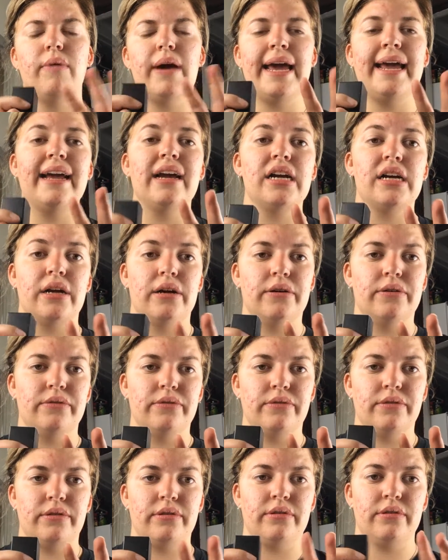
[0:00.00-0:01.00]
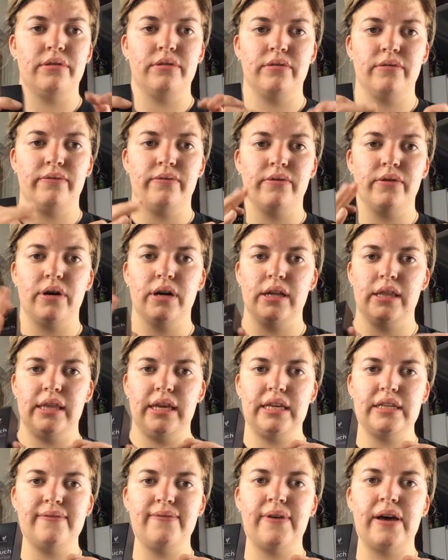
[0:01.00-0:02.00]
way it goes
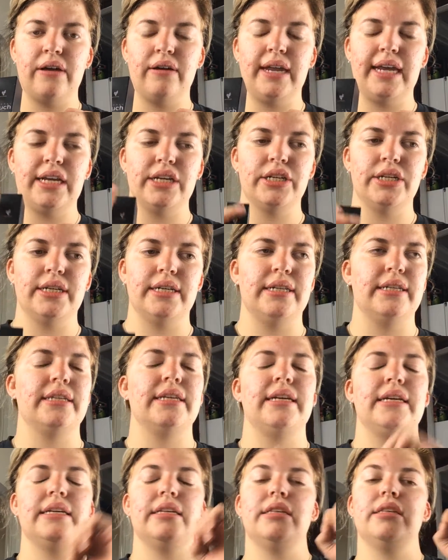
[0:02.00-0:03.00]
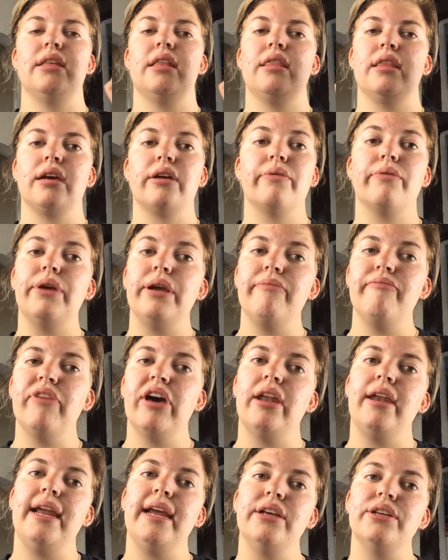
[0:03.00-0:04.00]
for these foundations is the
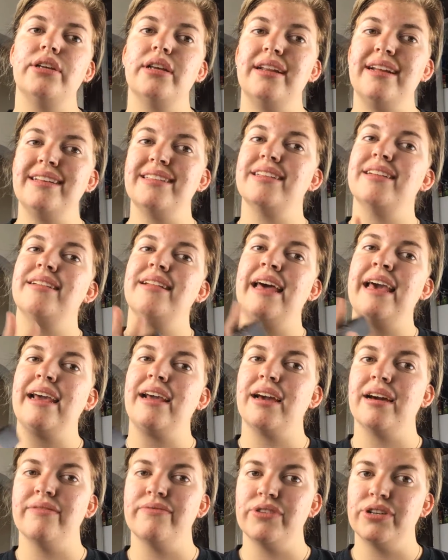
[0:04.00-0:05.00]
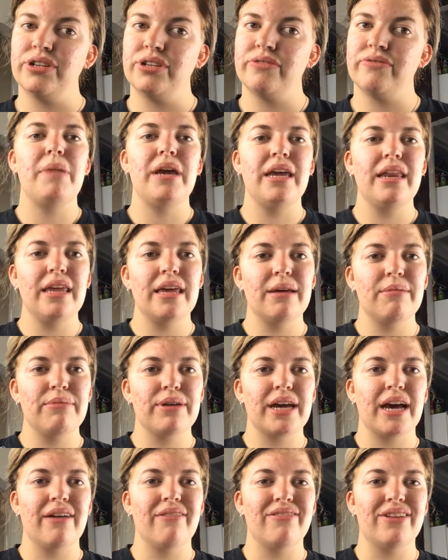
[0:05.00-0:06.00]
cream foundation is a light coverage.
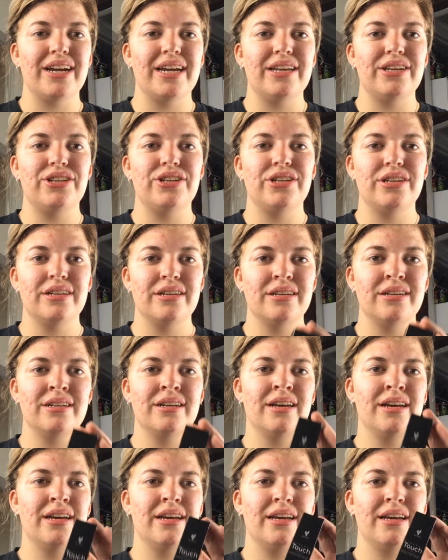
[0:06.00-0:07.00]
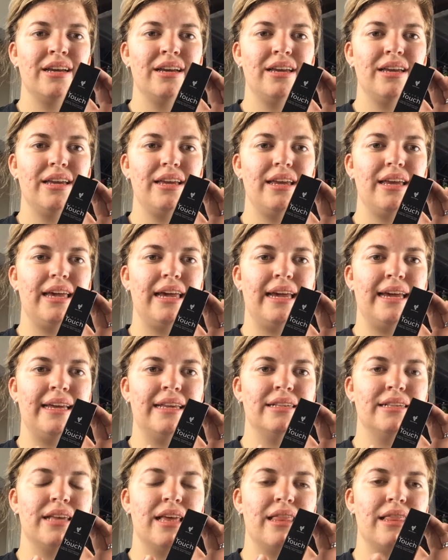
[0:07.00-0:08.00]
Medium coverage
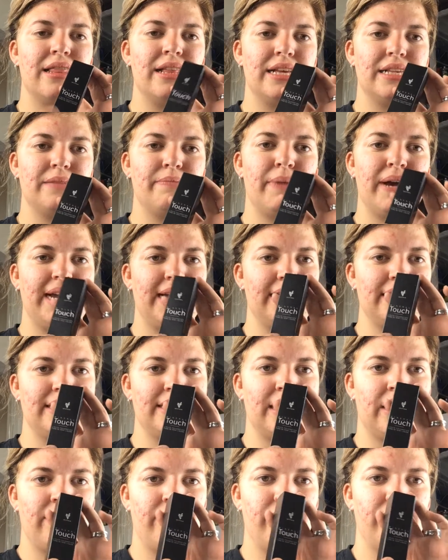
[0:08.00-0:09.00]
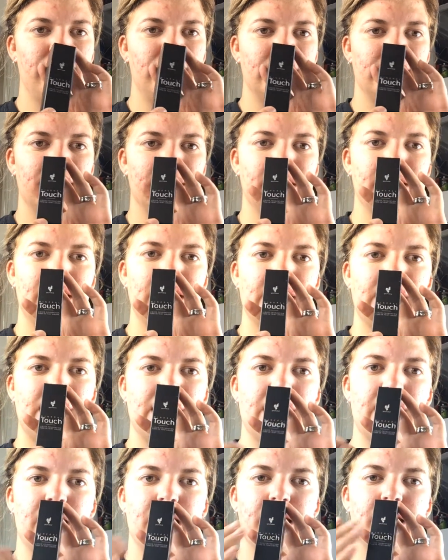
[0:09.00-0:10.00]
is this by itself, just
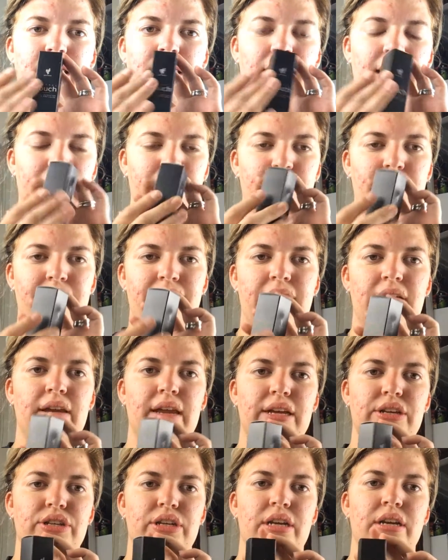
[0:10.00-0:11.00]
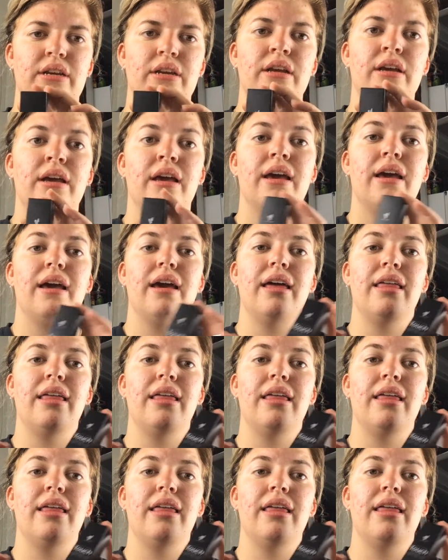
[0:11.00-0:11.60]
the liquid foundation.